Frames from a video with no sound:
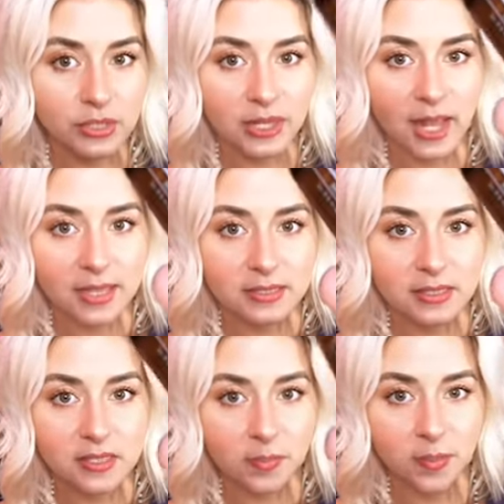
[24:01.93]
It has
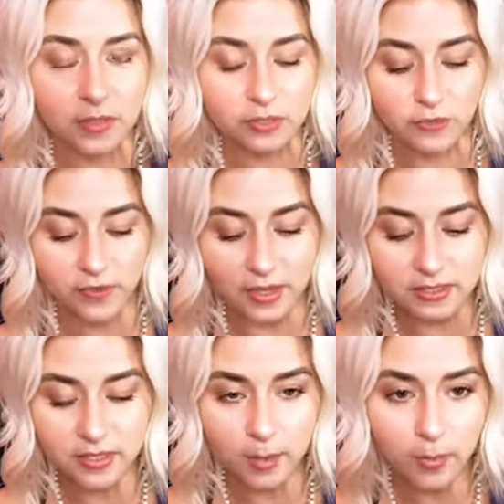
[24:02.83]
the supplemental
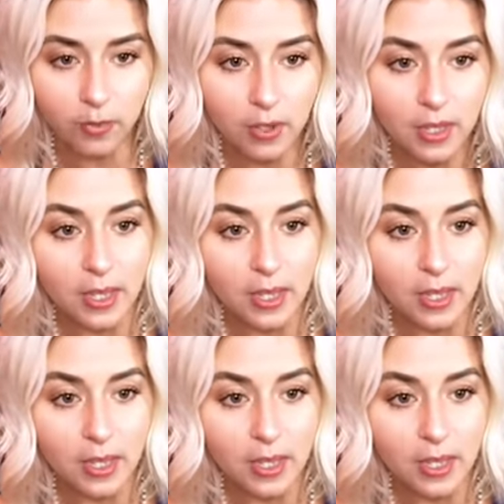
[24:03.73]
facts label,